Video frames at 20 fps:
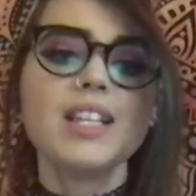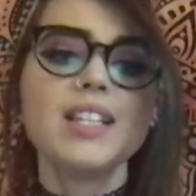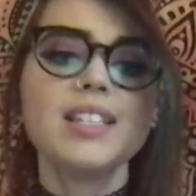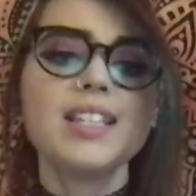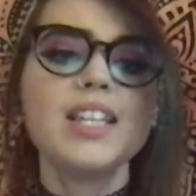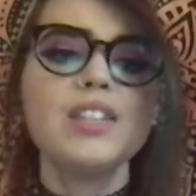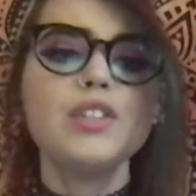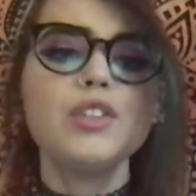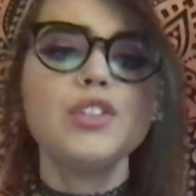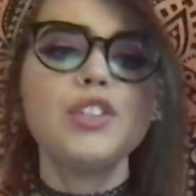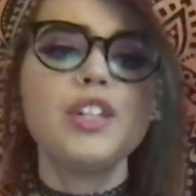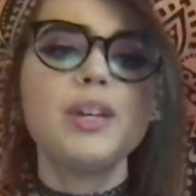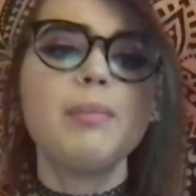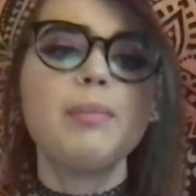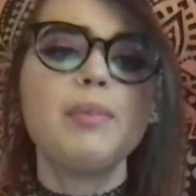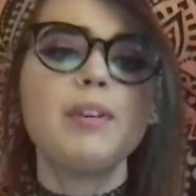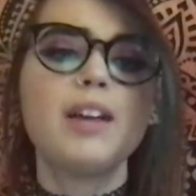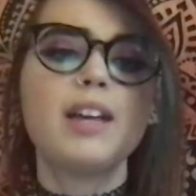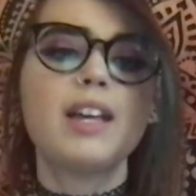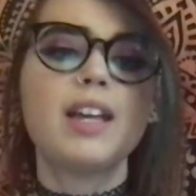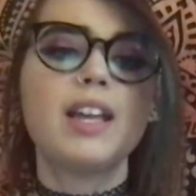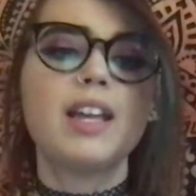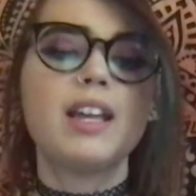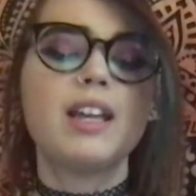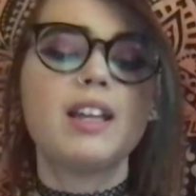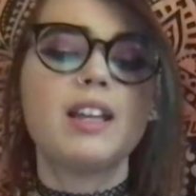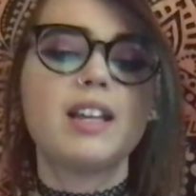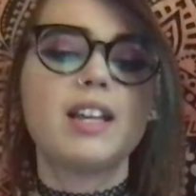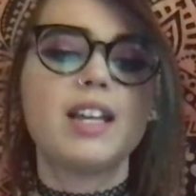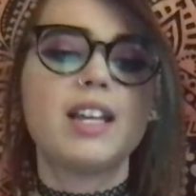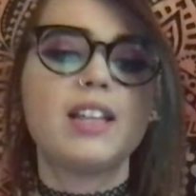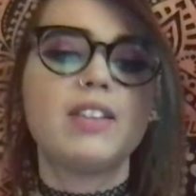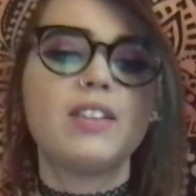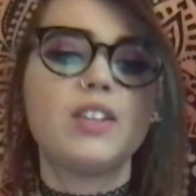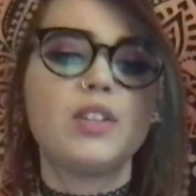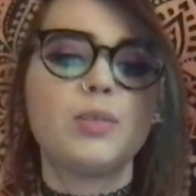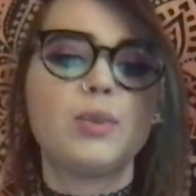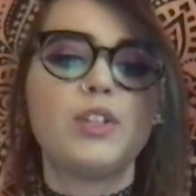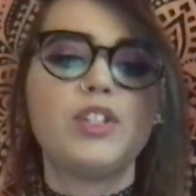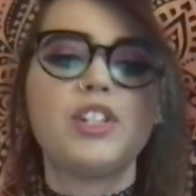Censorship in
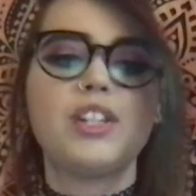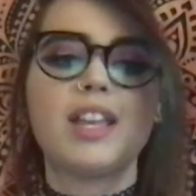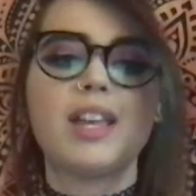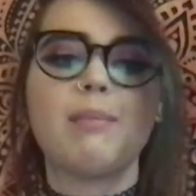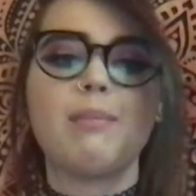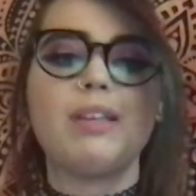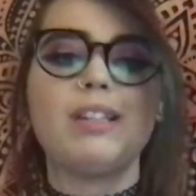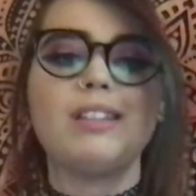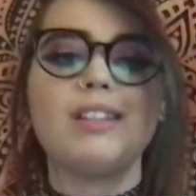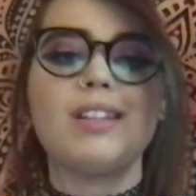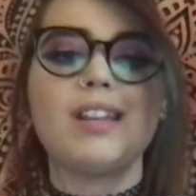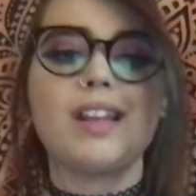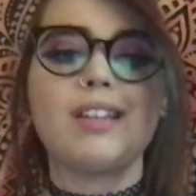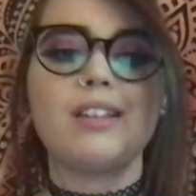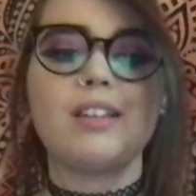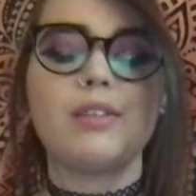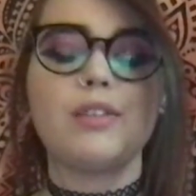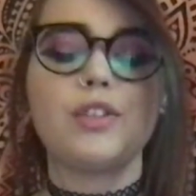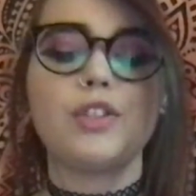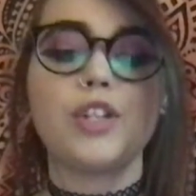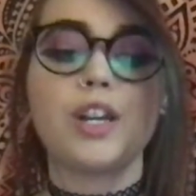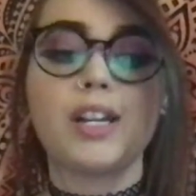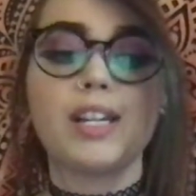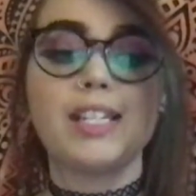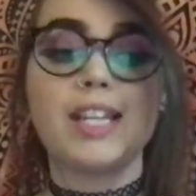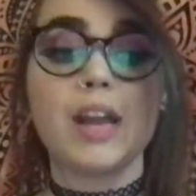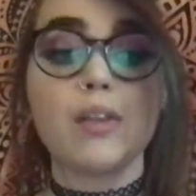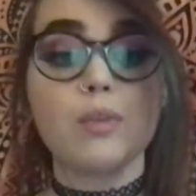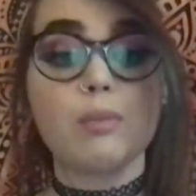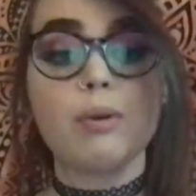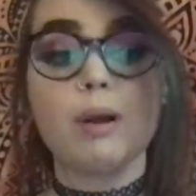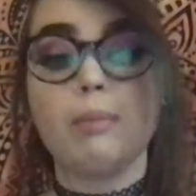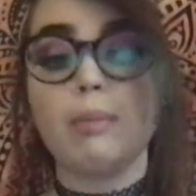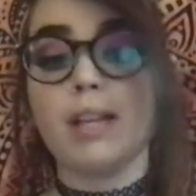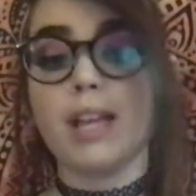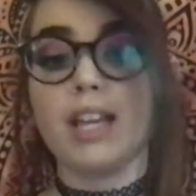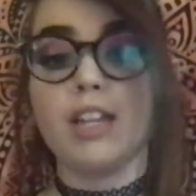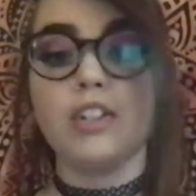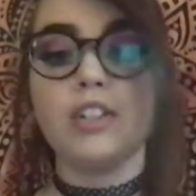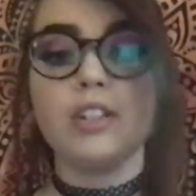this region can be seen as either shutting down the
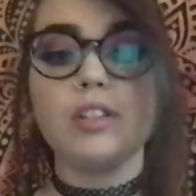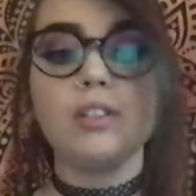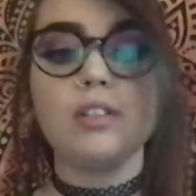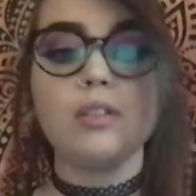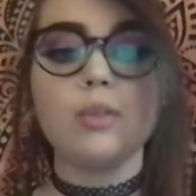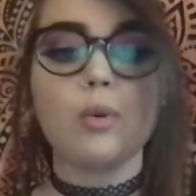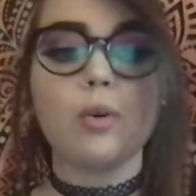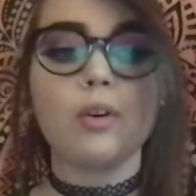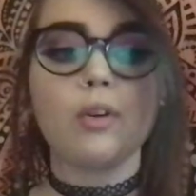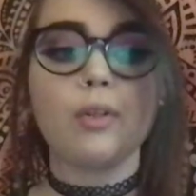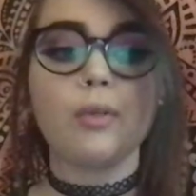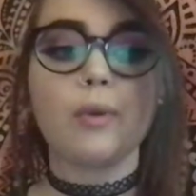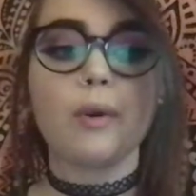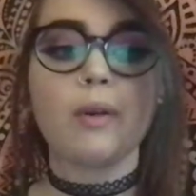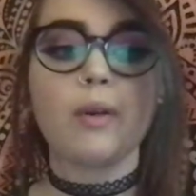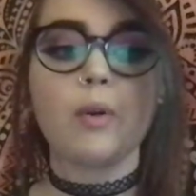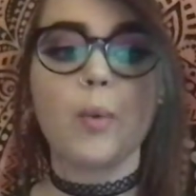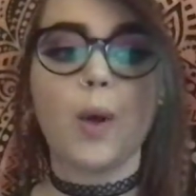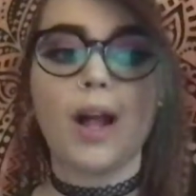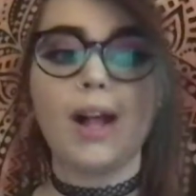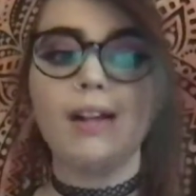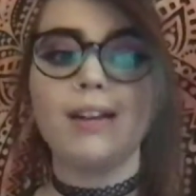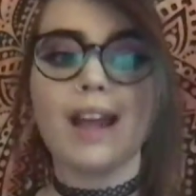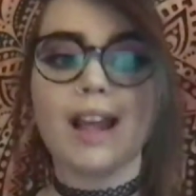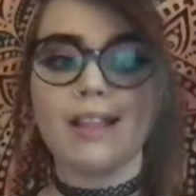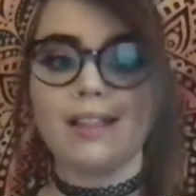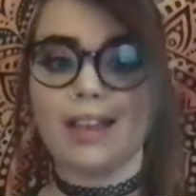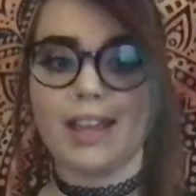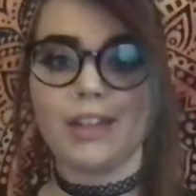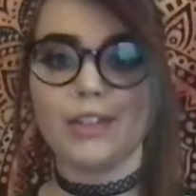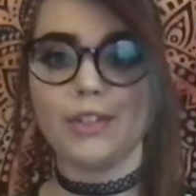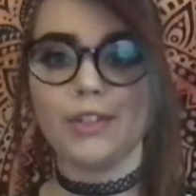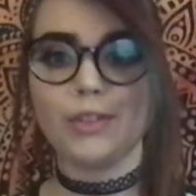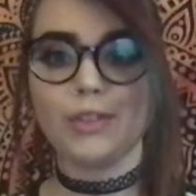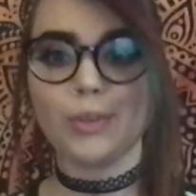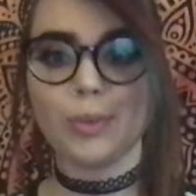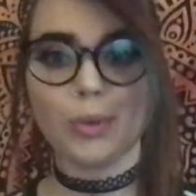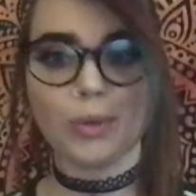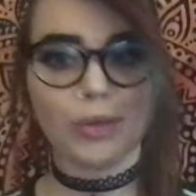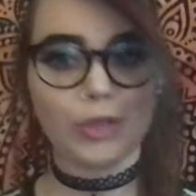publications or throwing wild
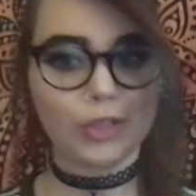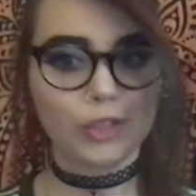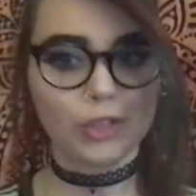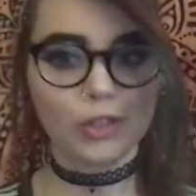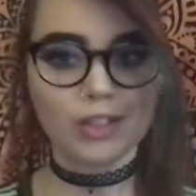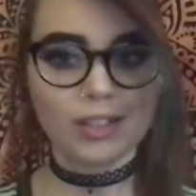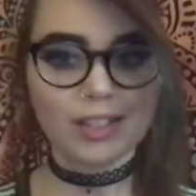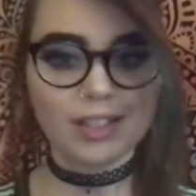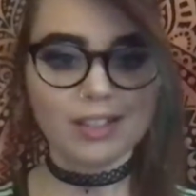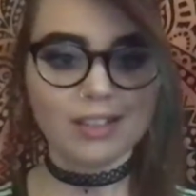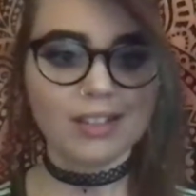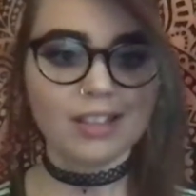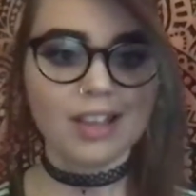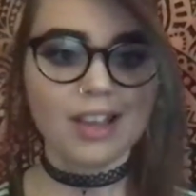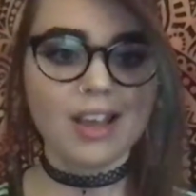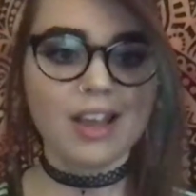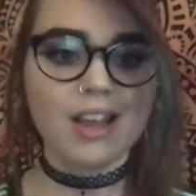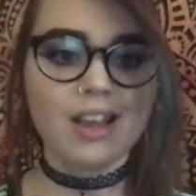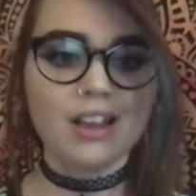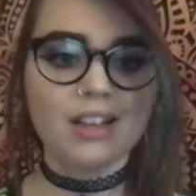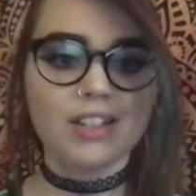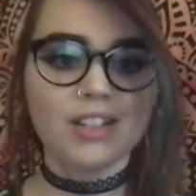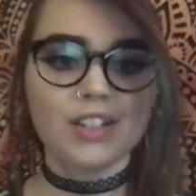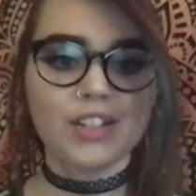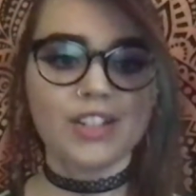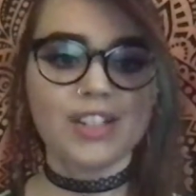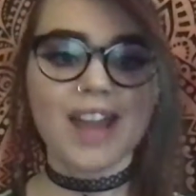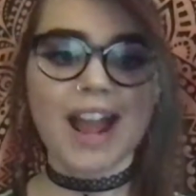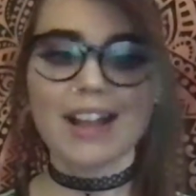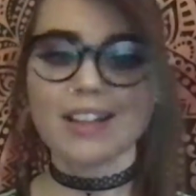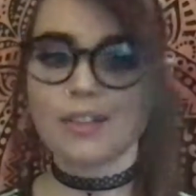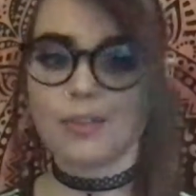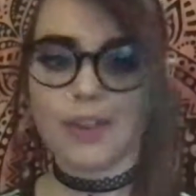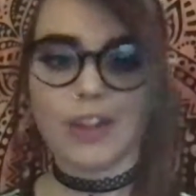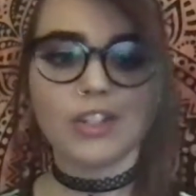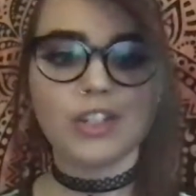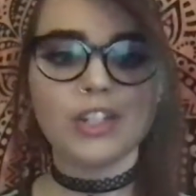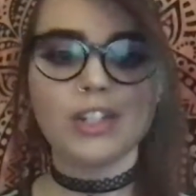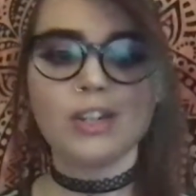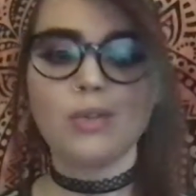allegations toward the journalists, such as tax
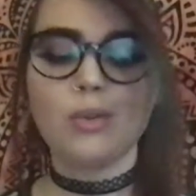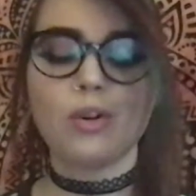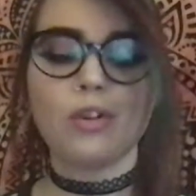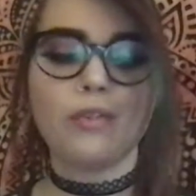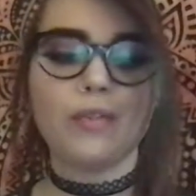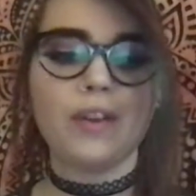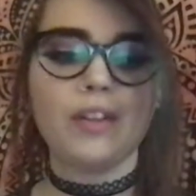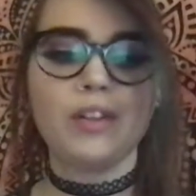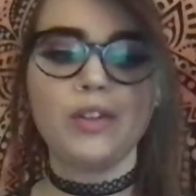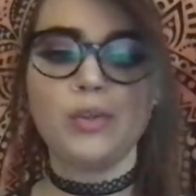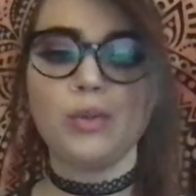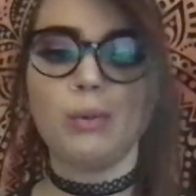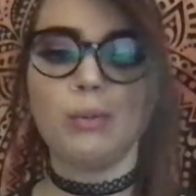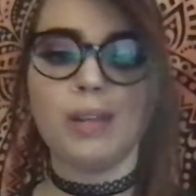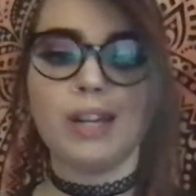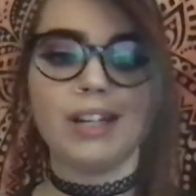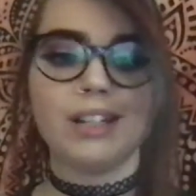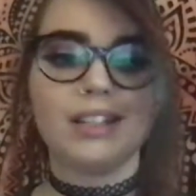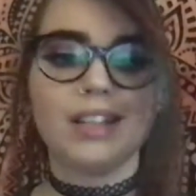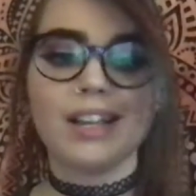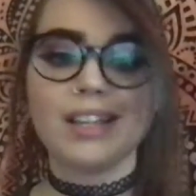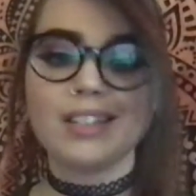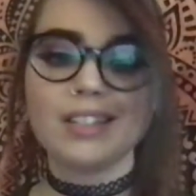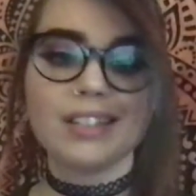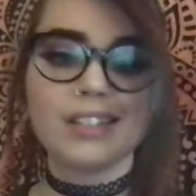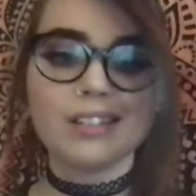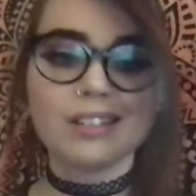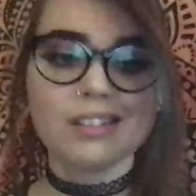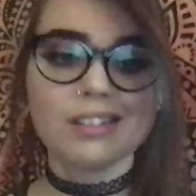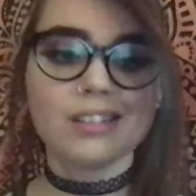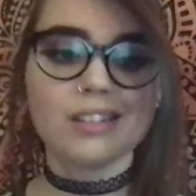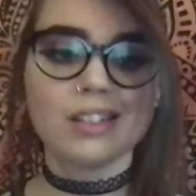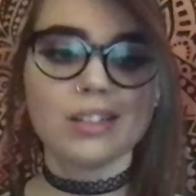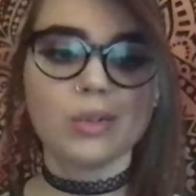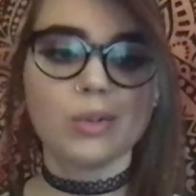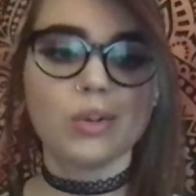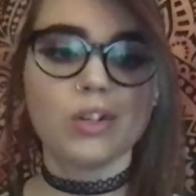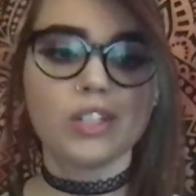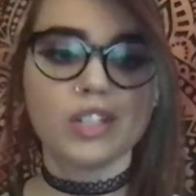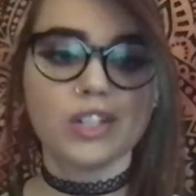evasion or failure to obtain a license in
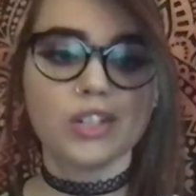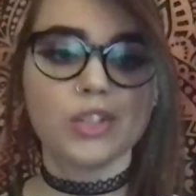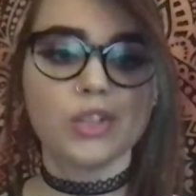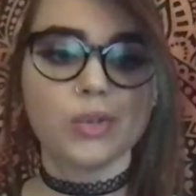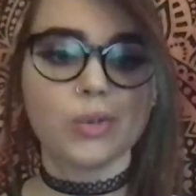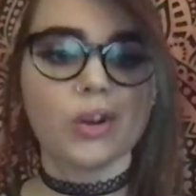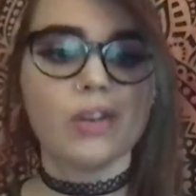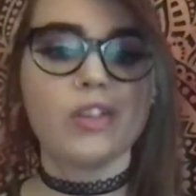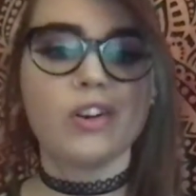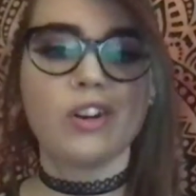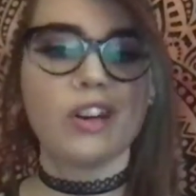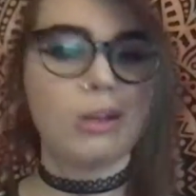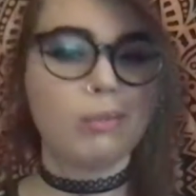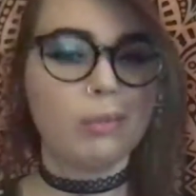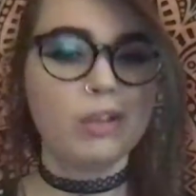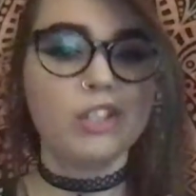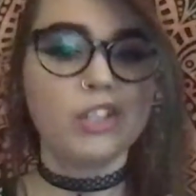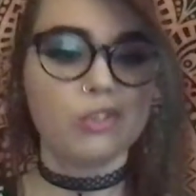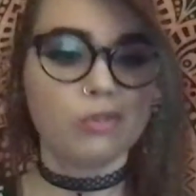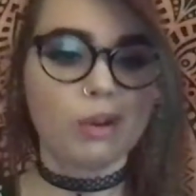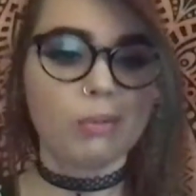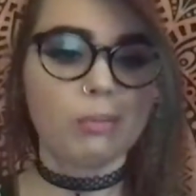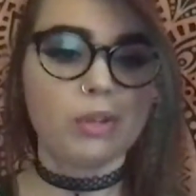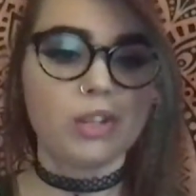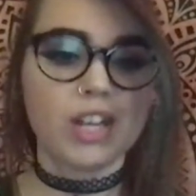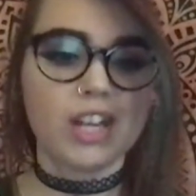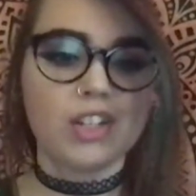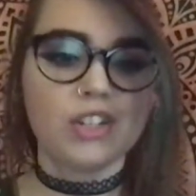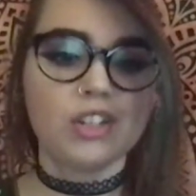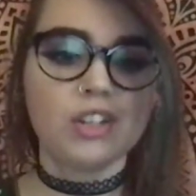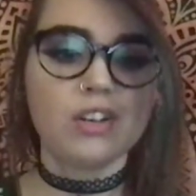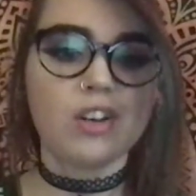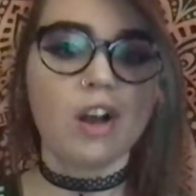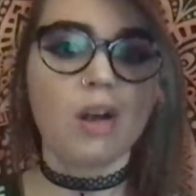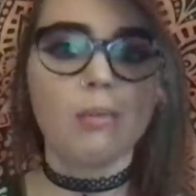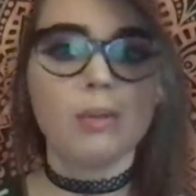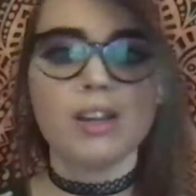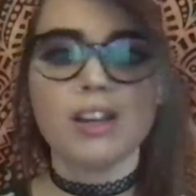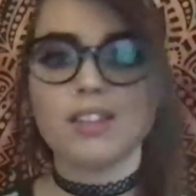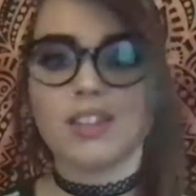order to destroy their image and reputation, all
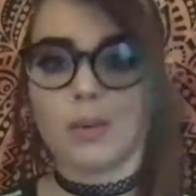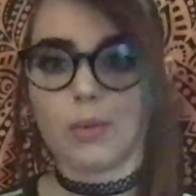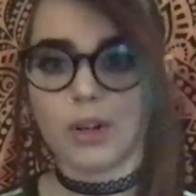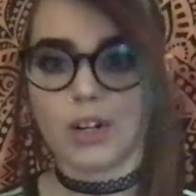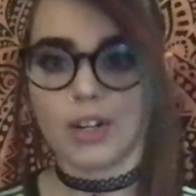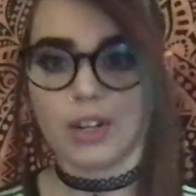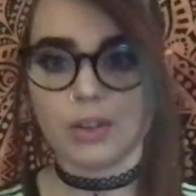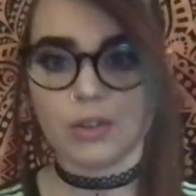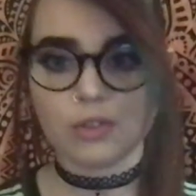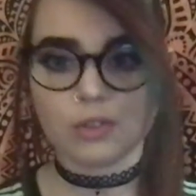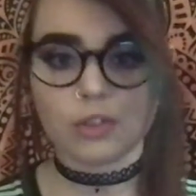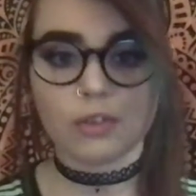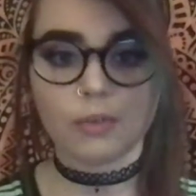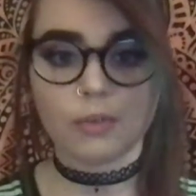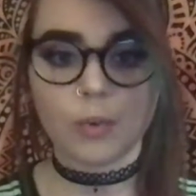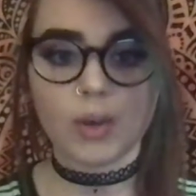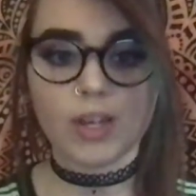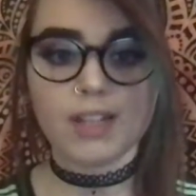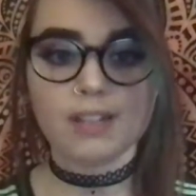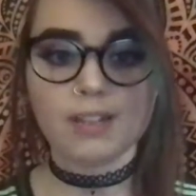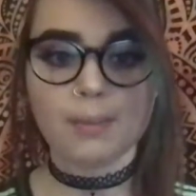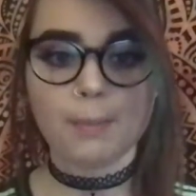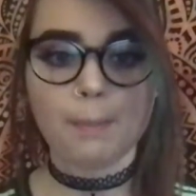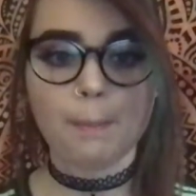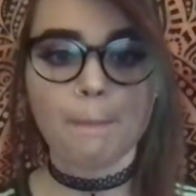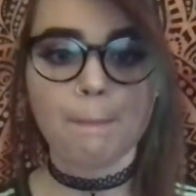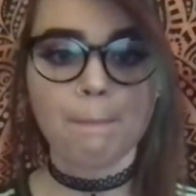because they wanted to use their voice.